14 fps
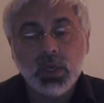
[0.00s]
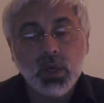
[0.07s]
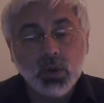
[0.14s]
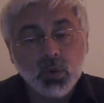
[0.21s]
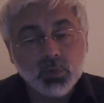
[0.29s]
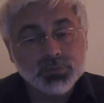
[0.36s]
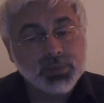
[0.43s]

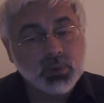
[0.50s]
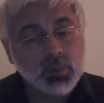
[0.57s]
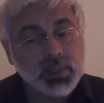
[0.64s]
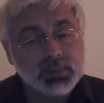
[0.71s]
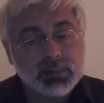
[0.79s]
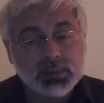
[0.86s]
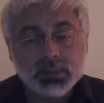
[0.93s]

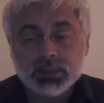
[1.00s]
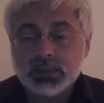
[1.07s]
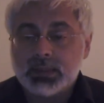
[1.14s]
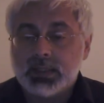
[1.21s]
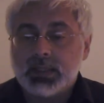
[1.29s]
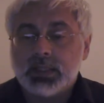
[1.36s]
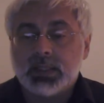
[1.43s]
Consequently,
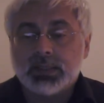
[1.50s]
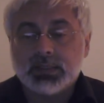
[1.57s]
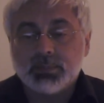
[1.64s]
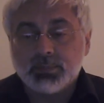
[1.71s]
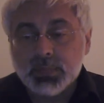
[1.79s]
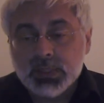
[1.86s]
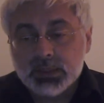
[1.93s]
the
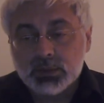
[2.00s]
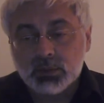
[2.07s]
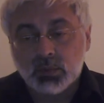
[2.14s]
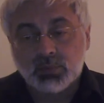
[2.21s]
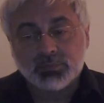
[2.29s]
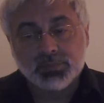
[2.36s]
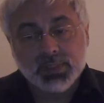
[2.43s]
meaning
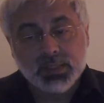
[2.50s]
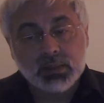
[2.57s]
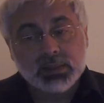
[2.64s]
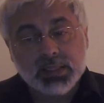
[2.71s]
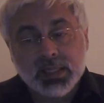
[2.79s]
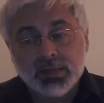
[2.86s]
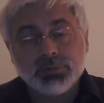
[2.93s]
of their
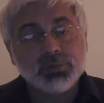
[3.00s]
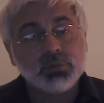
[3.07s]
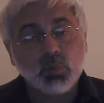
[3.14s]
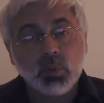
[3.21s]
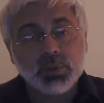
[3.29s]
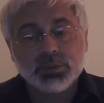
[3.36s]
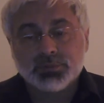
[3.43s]
lives
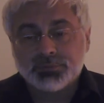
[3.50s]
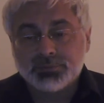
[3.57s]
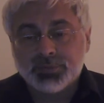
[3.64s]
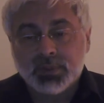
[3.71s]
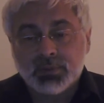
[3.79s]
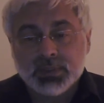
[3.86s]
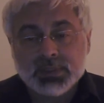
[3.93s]
was
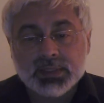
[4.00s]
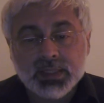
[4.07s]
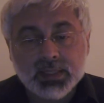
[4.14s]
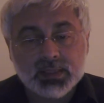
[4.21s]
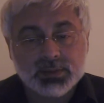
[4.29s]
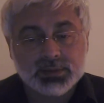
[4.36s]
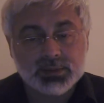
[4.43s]
very
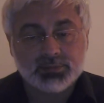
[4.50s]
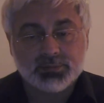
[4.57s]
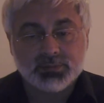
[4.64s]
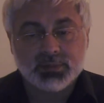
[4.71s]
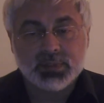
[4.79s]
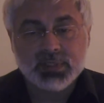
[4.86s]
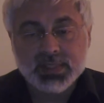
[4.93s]

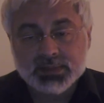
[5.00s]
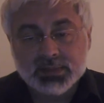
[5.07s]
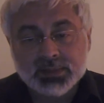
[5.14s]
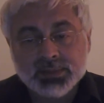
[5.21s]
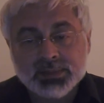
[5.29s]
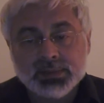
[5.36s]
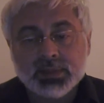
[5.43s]
negative. That
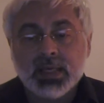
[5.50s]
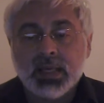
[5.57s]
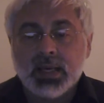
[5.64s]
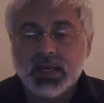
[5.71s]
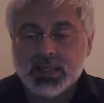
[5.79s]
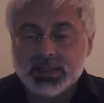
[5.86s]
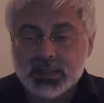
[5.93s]
is,
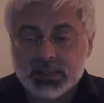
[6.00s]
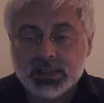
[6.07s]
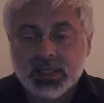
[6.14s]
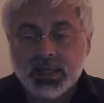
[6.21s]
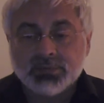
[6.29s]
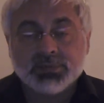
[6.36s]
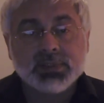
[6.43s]
their
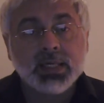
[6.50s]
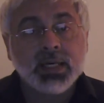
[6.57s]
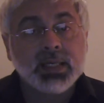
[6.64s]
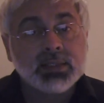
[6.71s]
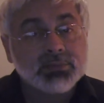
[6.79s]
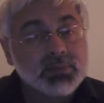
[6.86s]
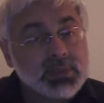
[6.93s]
lives
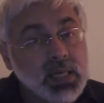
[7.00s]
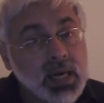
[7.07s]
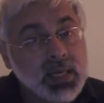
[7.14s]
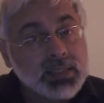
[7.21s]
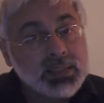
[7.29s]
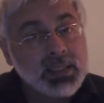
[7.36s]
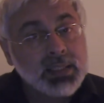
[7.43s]
had
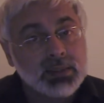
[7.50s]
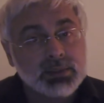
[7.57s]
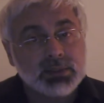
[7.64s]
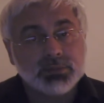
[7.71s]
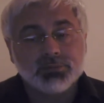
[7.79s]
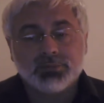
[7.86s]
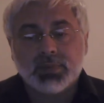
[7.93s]
a
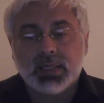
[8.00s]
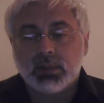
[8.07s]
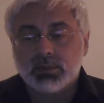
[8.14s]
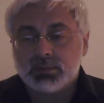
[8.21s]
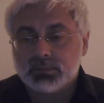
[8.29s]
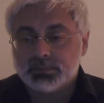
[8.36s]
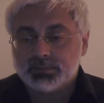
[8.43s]
negative
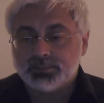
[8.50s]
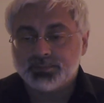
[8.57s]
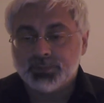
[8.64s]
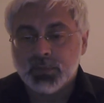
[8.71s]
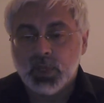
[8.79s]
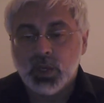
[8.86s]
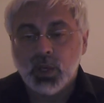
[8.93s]
value.
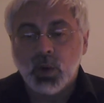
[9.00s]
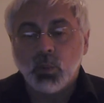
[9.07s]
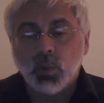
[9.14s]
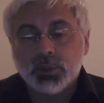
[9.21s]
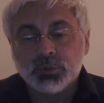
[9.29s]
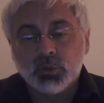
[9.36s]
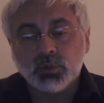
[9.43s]

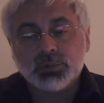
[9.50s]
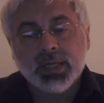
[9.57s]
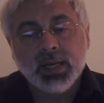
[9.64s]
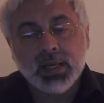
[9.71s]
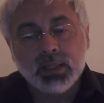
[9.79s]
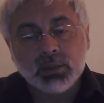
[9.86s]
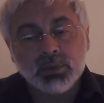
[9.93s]
One could
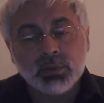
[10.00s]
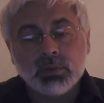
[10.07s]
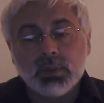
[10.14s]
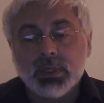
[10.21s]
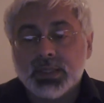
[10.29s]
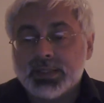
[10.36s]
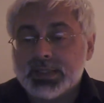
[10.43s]

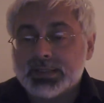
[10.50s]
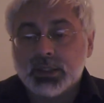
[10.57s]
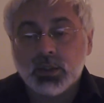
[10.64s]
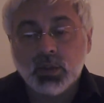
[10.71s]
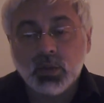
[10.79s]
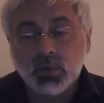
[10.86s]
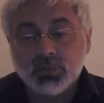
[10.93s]
argue that
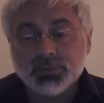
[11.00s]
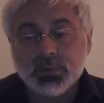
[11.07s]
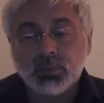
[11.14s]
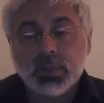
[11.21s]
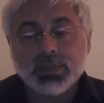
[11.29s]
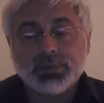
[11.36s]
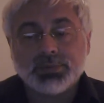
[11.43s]
the
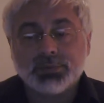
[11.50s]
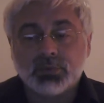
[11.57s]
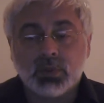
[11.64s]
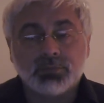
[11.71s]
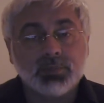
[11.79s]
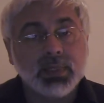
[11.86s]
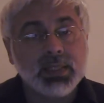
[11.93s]
consequences
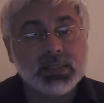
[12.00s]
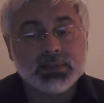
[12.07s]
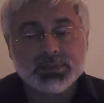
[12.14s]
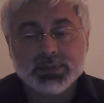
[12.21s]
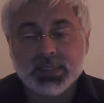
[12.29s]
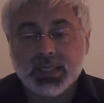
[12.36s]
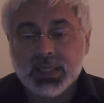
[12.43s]
of
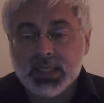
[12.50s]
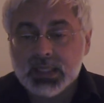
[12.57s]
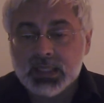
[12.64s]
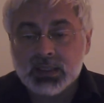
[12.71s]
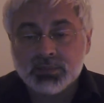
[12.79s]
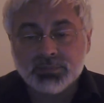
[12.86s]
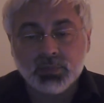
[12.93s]
Hitler's
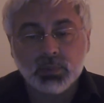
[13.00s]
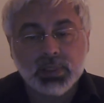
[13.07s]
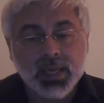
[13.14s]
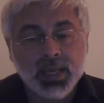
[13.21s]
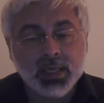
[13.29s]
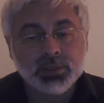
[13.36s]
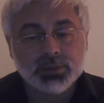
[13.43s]
evil
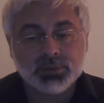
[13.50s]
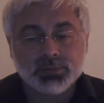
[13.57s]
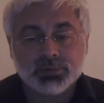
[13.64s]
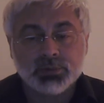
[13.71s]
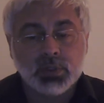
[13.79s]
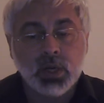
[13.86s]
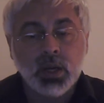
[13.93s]

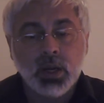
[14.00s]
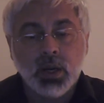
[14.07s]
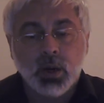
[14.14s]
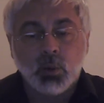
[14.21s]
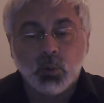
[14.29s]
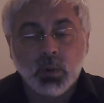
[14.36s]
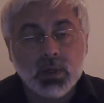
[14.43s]
actions
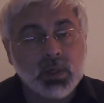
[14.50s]
were